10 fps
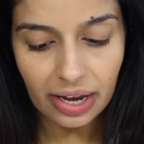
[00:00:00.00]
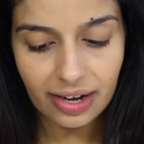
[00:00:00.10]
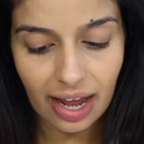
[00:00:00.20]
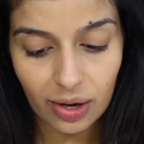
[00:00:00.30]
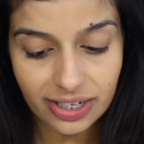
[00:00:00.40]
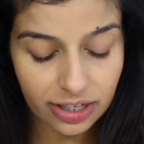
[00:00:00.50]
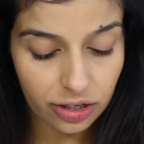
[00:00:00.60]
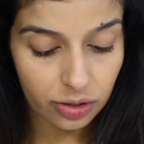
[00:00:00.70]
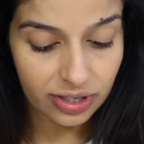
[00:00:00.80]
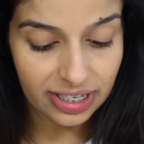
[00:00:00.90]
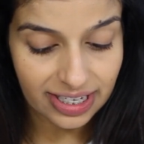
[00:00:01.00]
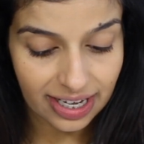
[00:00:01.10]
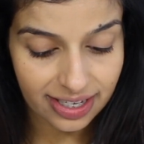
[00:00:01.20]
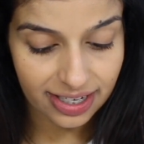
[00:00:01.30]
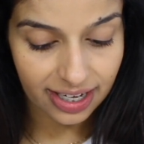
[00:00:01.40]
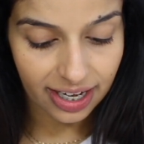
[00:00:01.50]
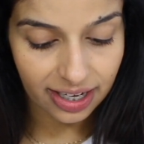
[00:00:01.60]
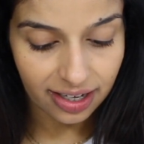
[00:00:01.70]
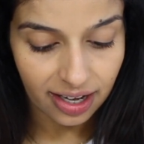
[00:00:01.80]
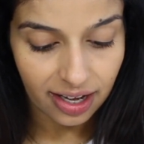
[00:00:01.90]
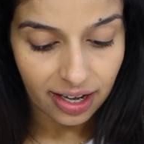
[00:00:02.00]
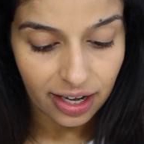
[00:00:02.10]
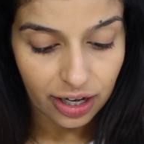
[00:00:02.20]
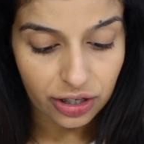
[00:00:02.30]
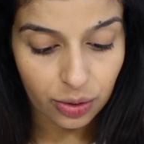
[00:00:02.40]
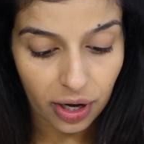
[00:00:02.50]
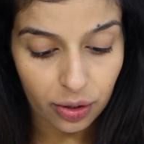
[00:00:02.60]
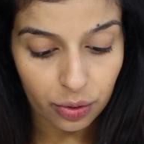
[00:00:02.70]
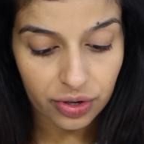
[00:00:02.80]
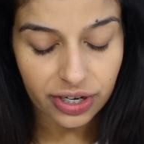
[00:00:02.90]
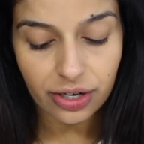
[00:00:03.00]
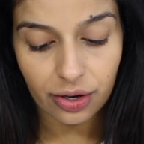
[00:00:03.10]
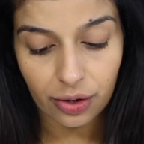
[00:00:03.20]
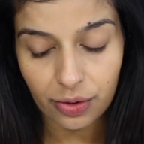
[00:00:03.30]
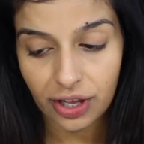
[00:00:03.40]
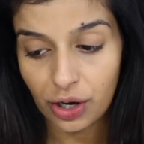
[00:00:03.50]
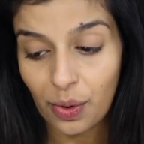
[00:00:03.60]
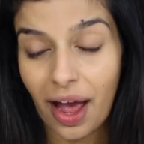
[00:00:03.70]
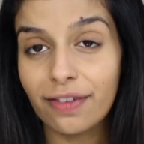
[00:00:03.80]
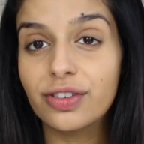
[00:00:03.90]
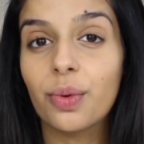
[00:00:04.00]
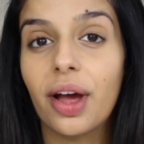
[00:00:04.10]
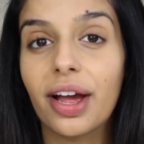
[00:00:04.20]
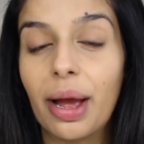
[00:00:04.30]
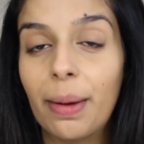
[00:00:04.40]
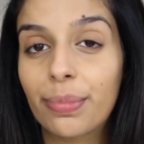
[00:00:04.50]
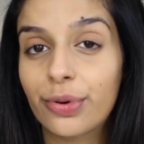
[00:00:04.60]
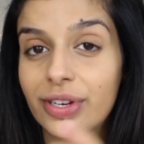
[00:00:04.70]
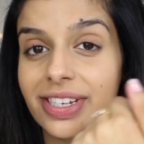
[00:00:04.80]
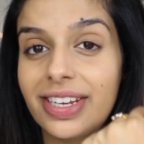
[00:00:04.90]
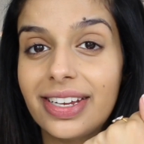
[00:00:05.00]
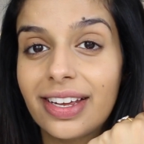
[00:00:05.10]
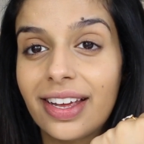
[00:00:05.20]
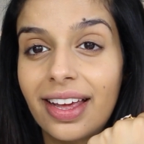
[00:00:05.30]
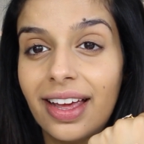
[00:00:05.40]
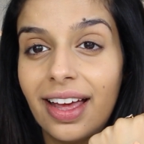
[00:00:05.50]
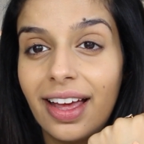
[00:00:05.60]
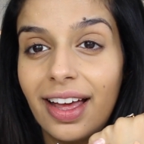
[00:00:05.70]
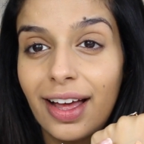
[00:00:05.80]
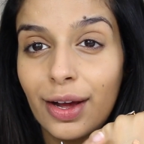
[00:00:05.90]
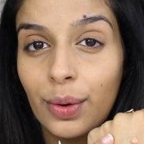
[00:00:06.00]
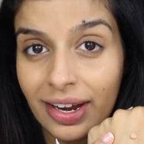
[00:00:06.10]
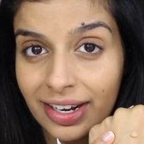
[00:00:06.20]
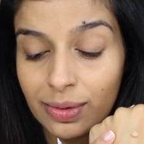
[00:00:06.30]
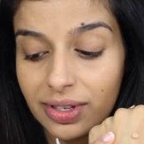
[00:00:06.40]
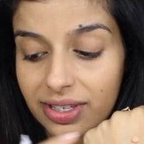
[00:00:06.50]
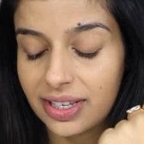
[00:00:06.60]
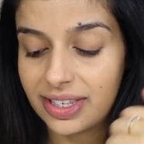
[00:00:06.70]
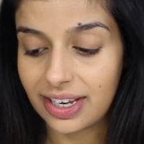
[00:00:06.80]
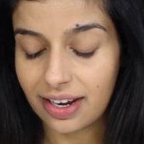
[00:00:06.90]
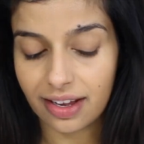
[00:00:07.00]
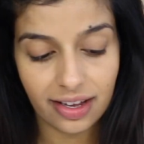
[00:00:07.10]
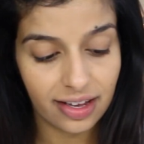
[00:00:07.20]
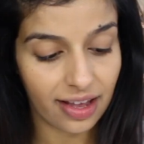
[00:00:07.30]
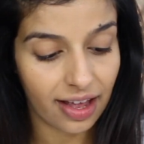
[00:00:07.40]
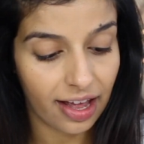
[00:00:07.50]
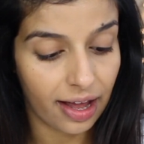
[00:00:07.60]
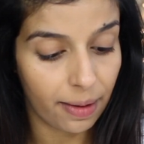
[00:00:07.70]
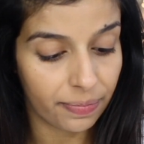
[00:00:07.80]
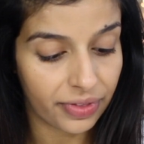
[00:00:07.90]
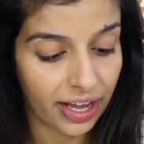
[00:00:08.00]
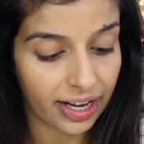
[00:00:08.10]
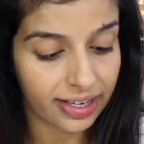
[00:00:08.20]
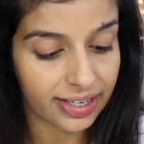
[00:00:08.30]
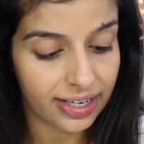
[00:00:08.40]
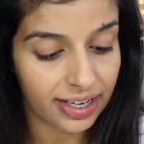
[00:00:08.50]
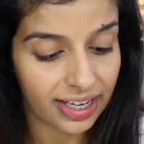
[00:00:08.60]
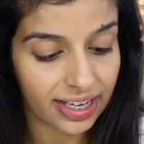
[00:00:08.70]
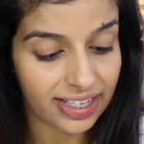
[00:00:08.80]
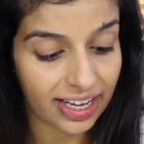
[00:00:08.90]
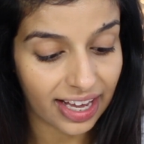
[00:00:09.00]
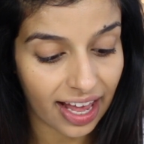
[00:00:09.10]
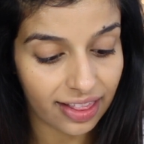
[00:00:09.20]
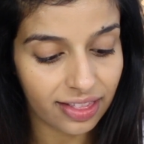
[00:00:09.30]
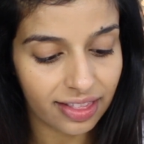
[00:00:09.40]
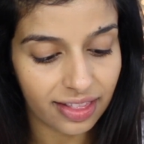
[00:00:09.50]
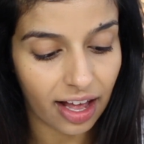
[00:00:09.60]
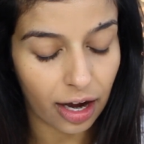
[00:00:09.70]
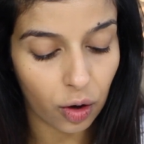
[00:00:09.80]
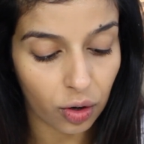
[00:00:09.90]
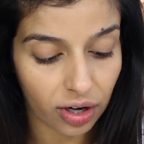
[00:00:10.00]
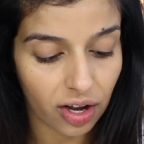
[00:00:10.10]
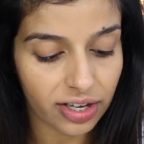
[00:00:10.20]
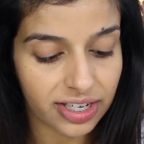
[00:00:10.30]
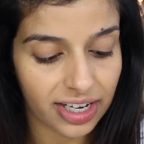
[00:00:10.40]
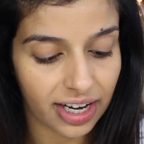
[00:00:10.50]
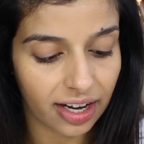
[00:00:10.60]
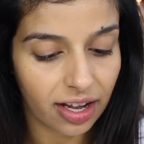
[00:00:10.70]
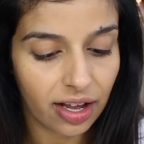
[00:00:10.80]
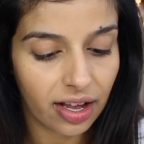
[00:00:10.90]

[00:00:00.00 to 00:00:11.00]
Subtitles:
Now I did use this yesterday, so I already know that you have to work pretty quickly with this concealer. It is again a long-lasting